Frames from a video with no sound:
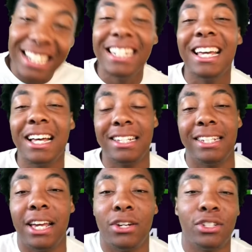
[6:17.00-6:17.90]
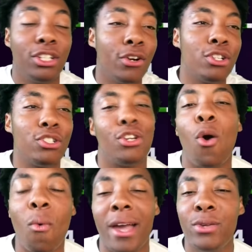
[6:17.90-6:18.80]
Deion Sanders. There is
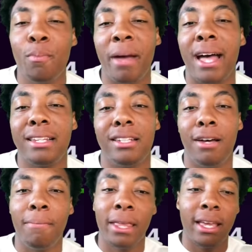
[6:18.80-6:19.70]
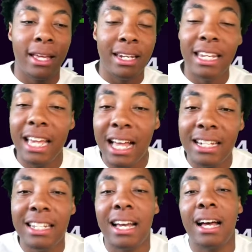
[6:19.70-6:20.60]
no way you pass up Neon
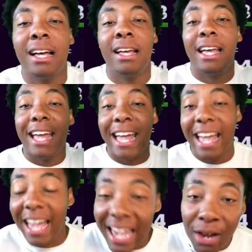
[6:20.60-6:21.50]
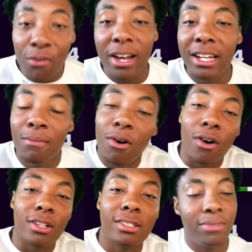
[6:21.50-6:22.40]
Deion and Randy
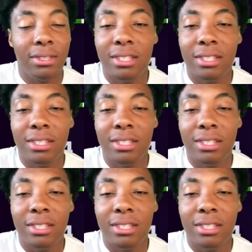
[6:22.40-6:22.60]
Moss.